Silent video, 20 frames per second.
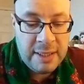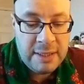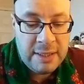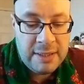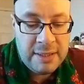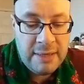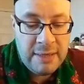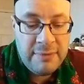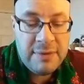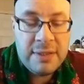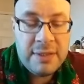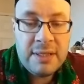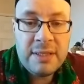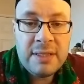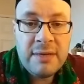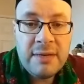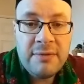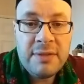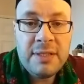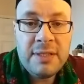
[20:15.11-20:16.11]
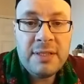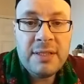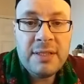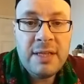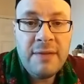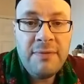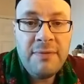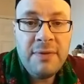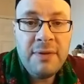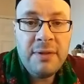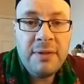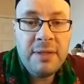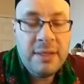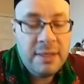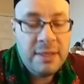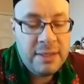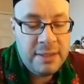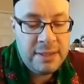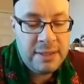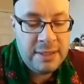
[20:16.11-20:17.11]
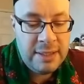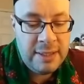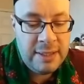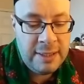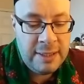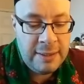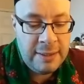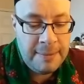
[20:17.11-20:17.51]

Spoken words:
1777 CE.